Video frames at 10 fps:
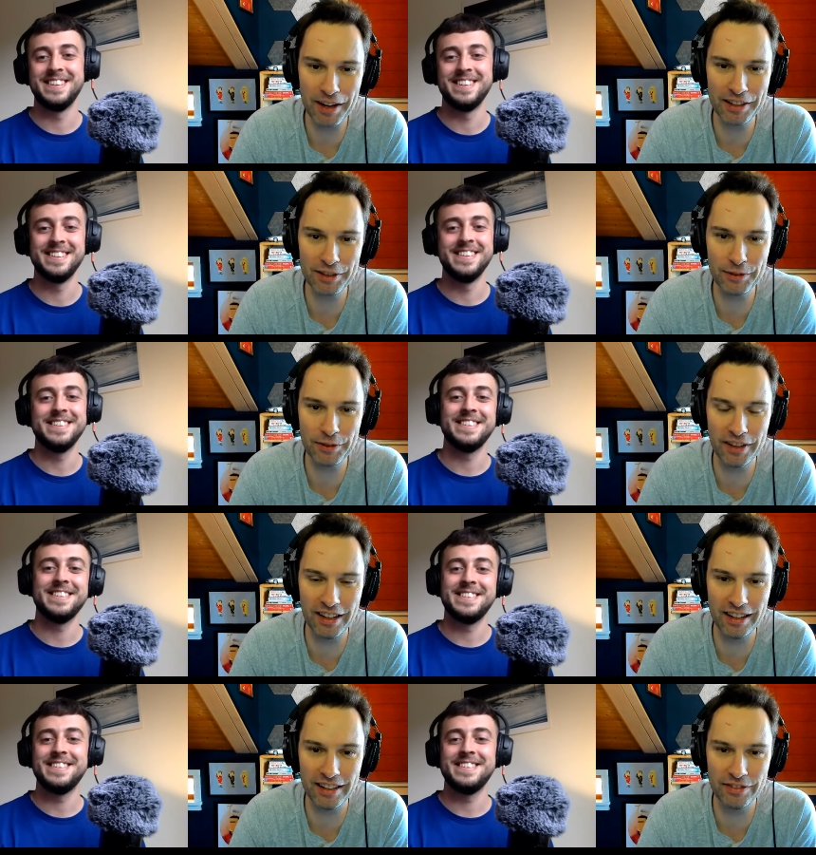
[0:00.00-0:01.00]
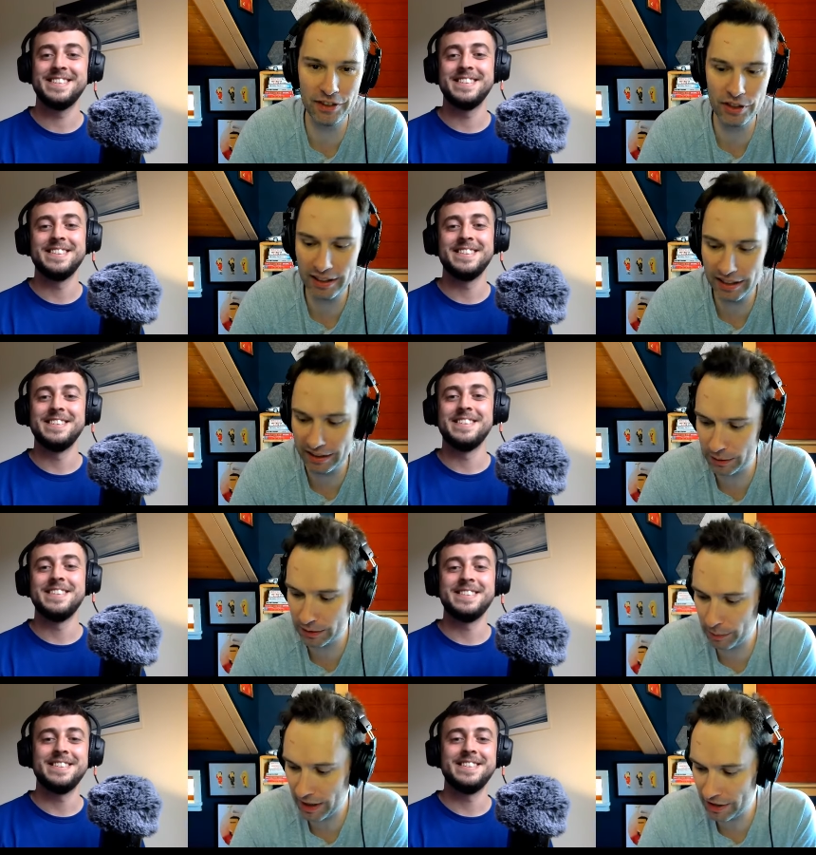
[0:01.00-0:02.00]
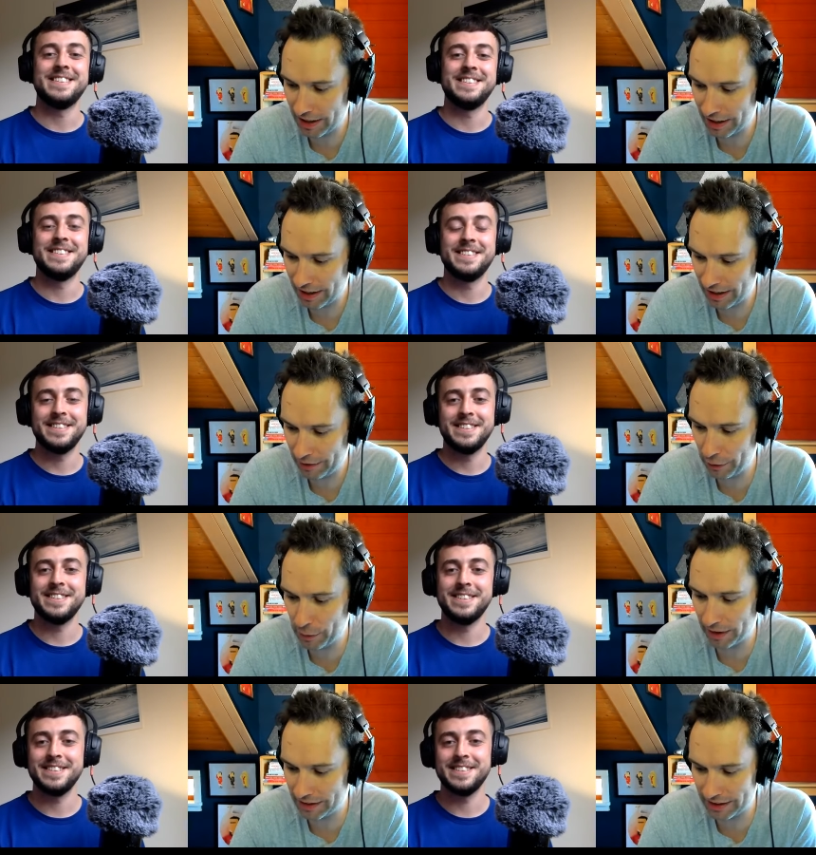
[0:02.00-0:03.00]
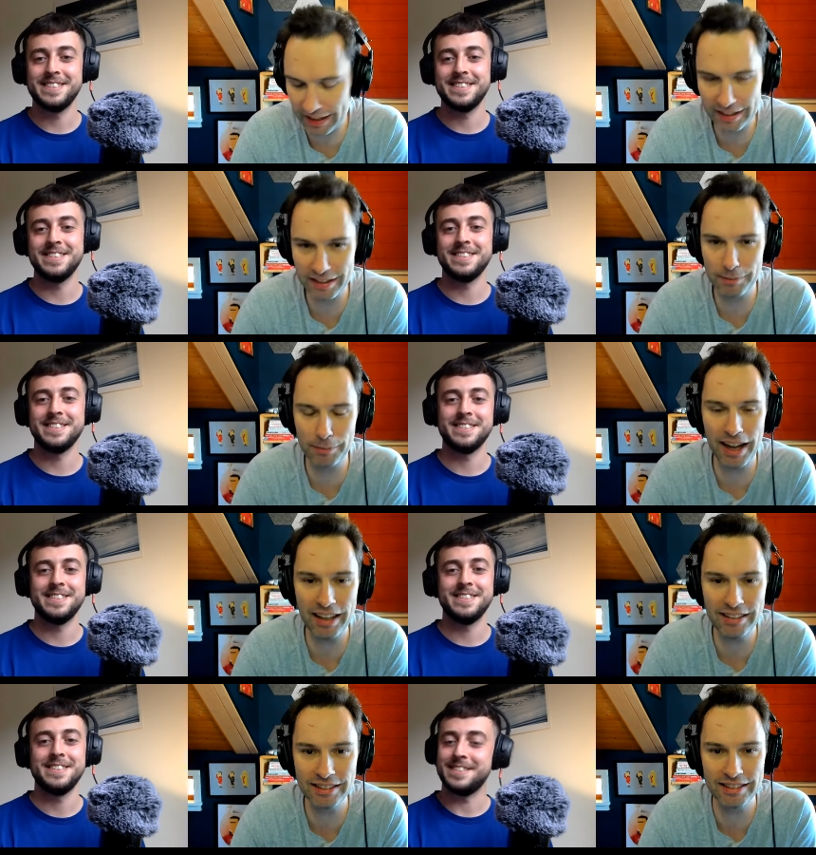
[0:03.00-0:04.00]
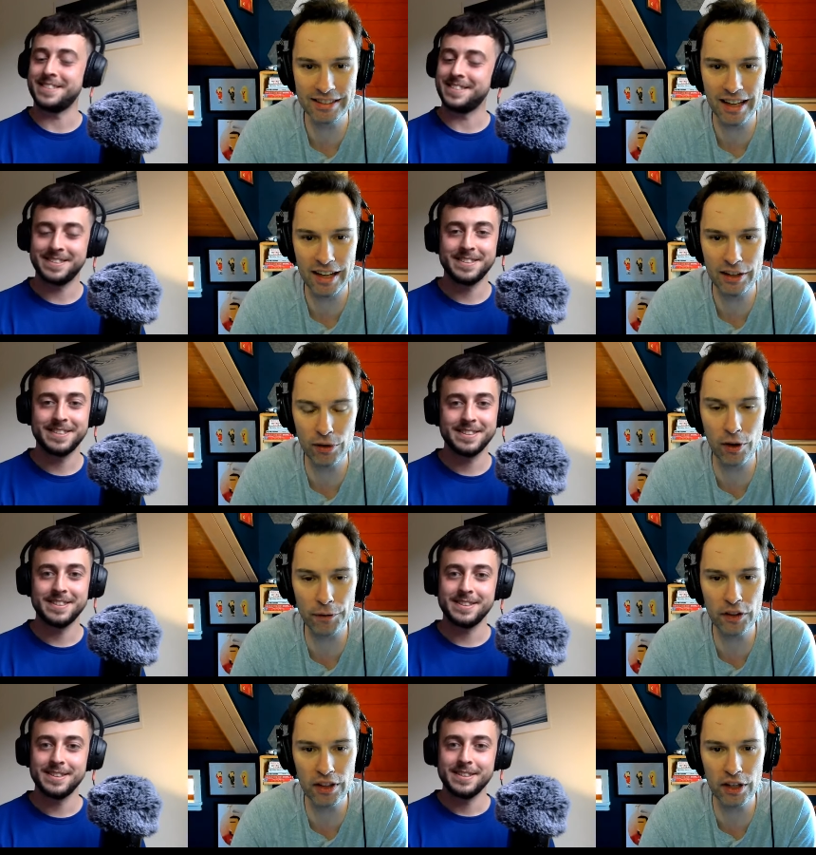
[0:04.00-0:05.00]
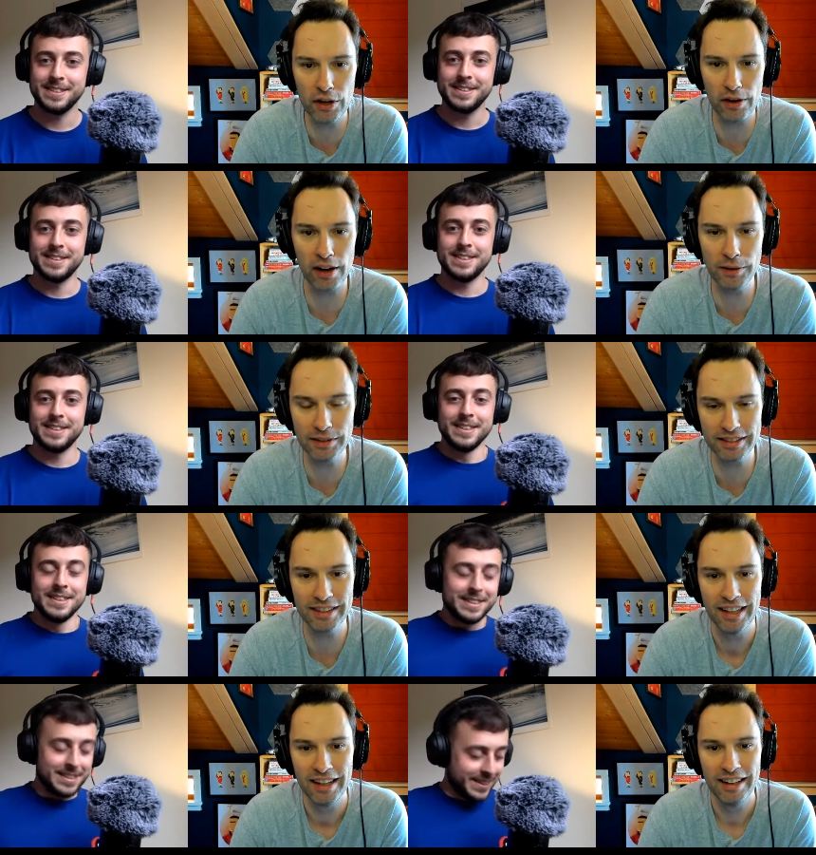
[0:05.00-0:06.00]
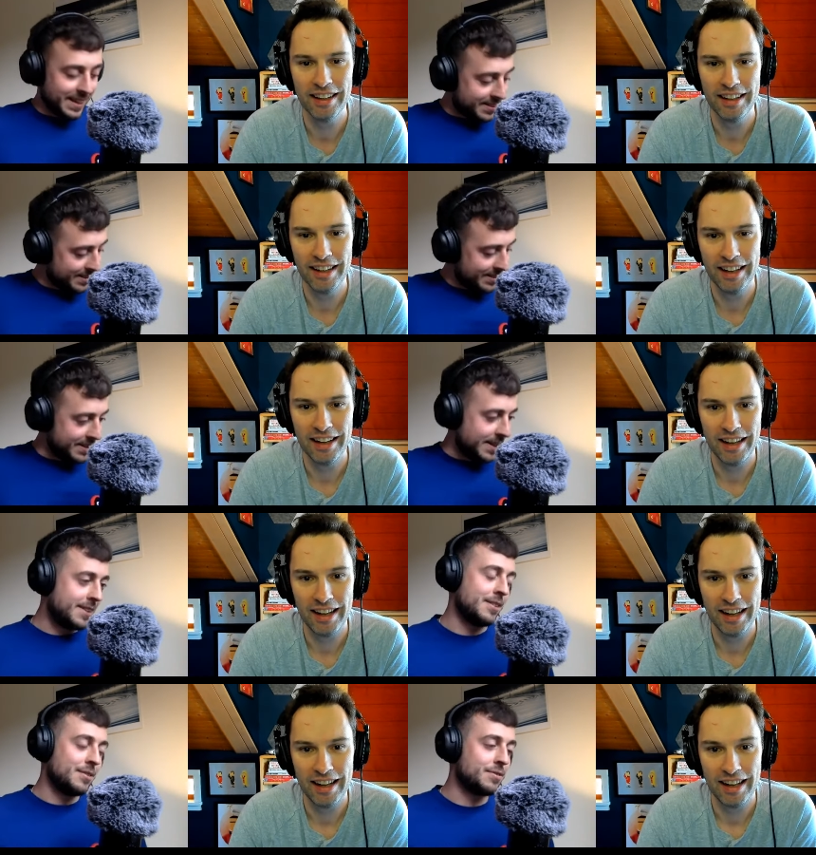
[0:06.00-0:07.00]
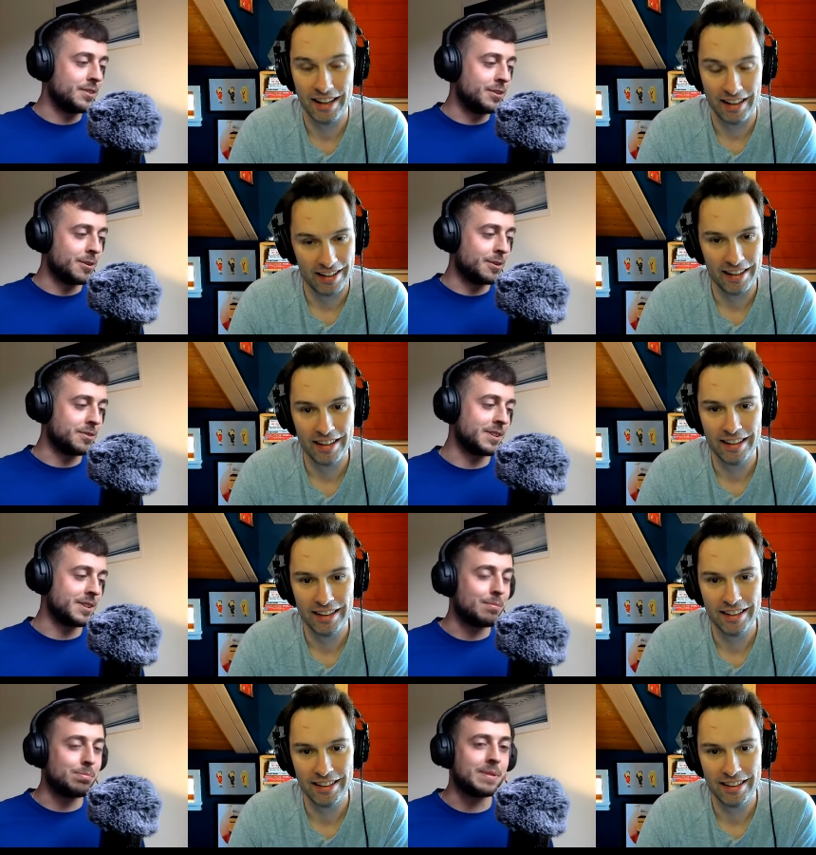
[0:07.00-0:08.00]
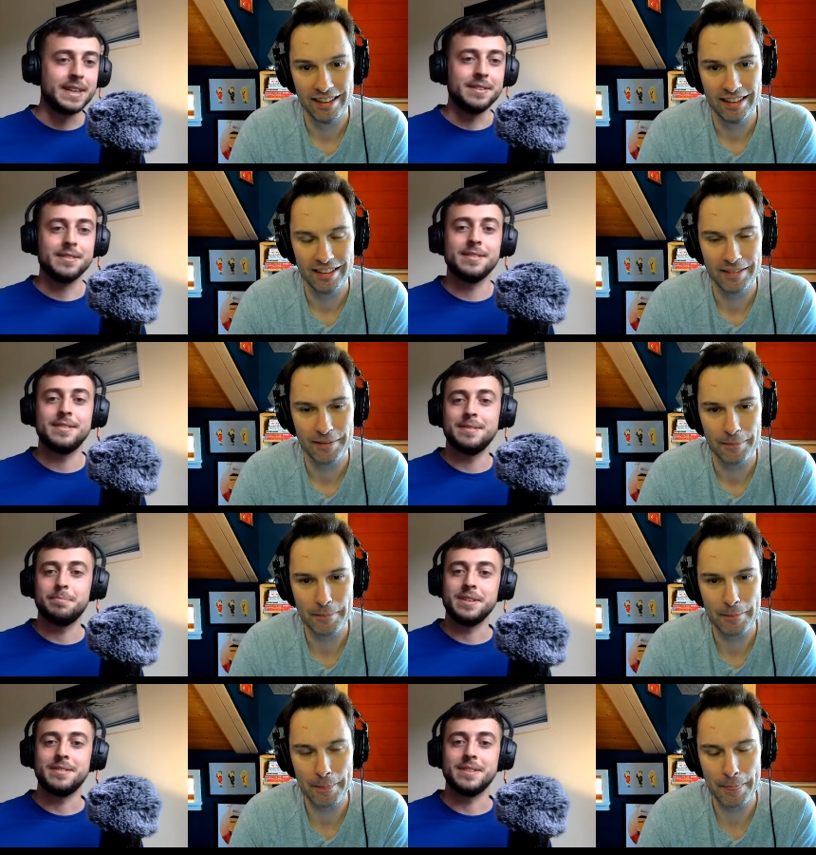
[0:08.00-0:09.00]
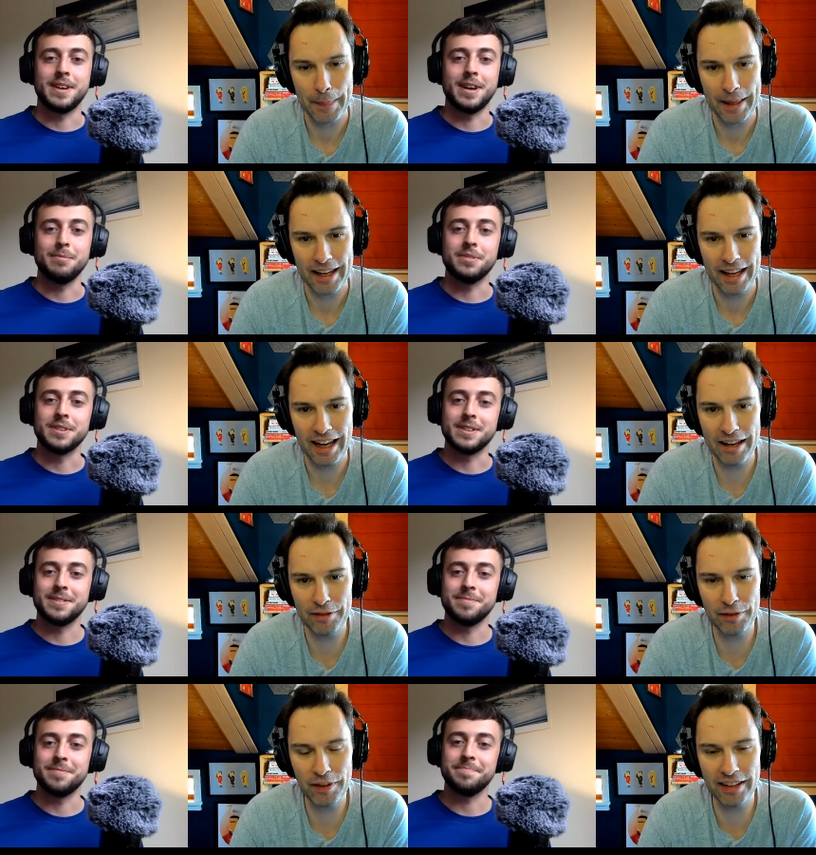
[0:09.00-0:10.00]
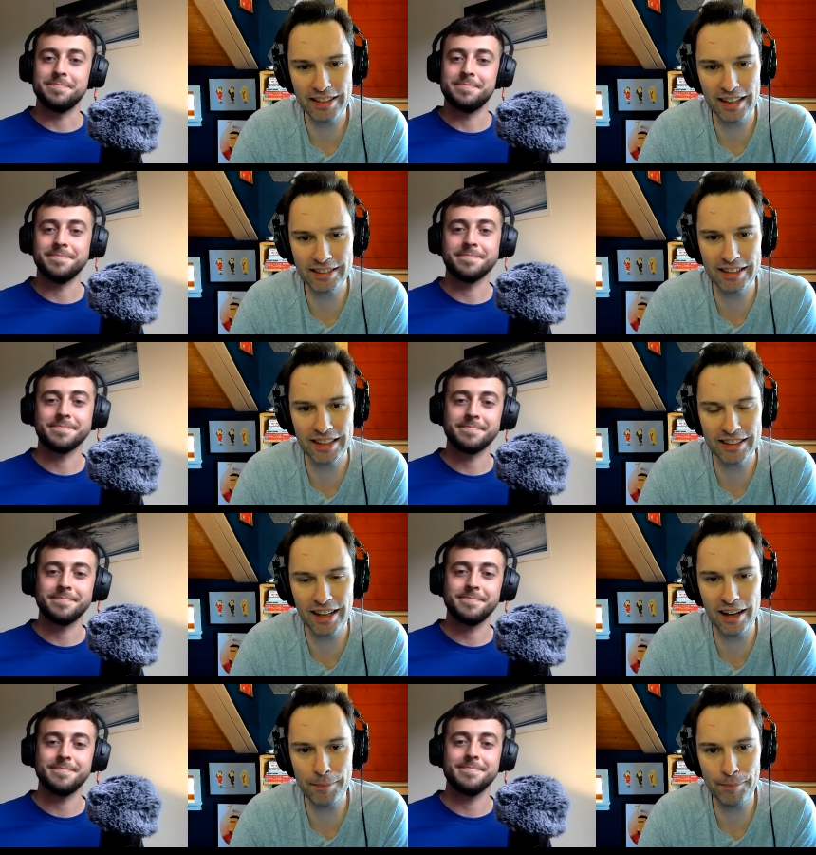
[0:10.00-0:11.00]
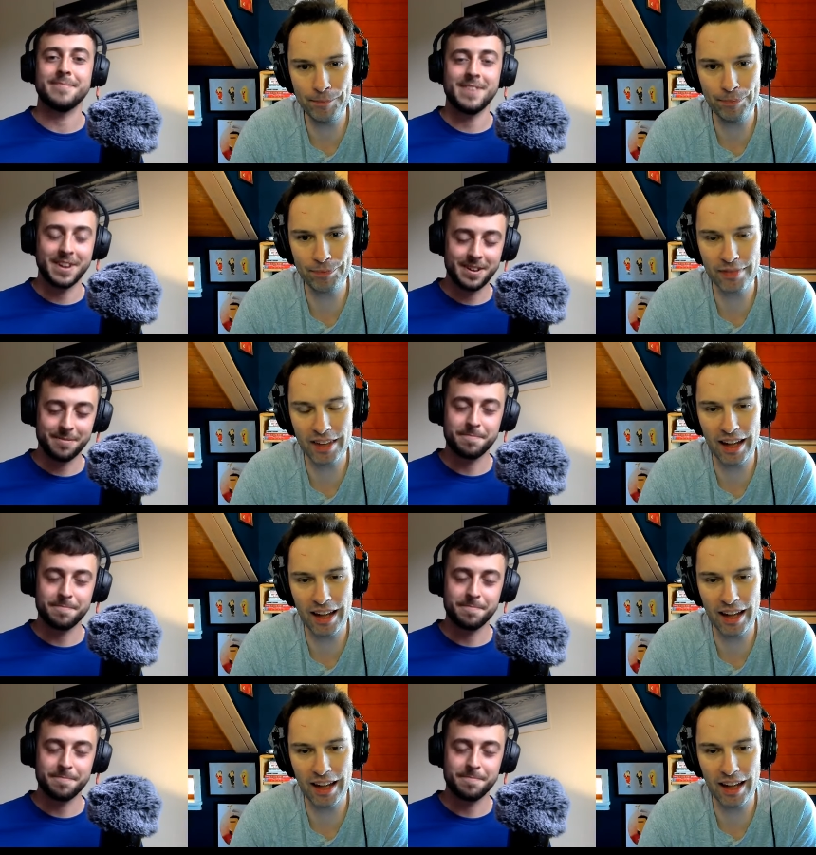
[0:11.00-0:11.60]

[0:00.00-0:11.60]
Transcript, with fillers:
Speaker 1: much for joining. This was a pleasure. A few months later than planned. You're off to the Euros.
Speaker 2: Yes, yeah, off to Euros in a couple of days, based in Leipzig.
Speaker 1: Have a fantastic time. Thank you.